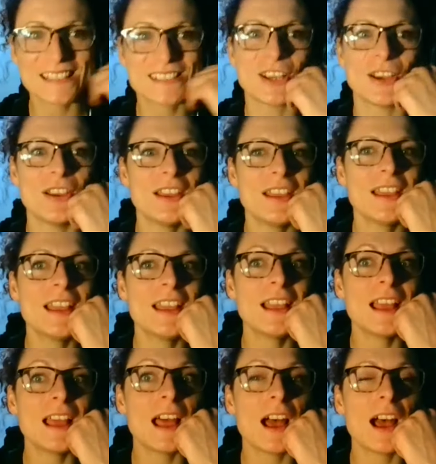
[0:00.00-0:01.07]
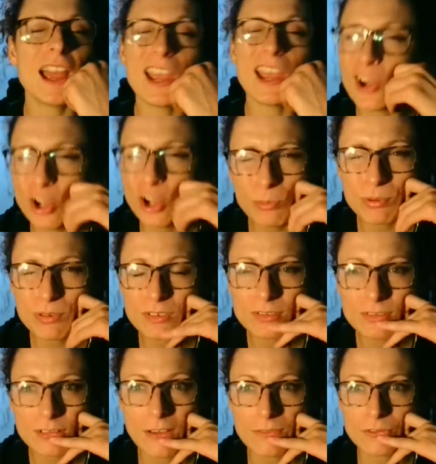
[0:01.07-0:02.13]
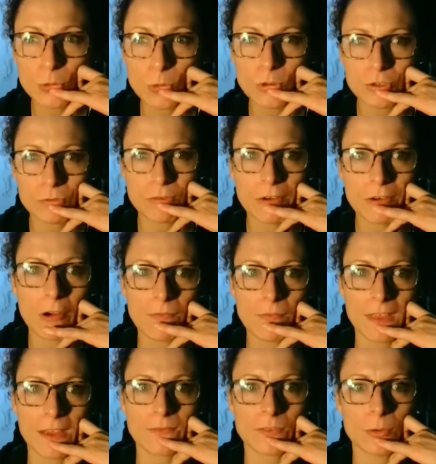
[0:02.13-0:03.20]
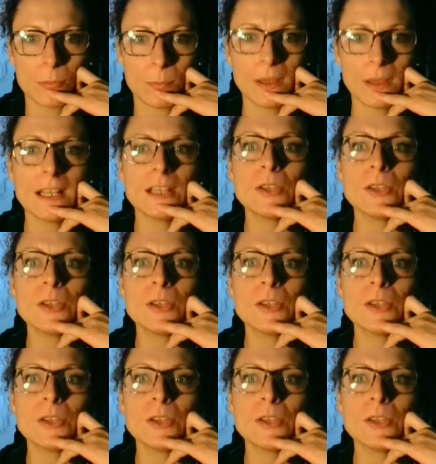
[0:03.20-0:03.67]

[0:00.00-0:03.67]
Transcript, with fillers: So I hope I've talked your ear off there for a bit.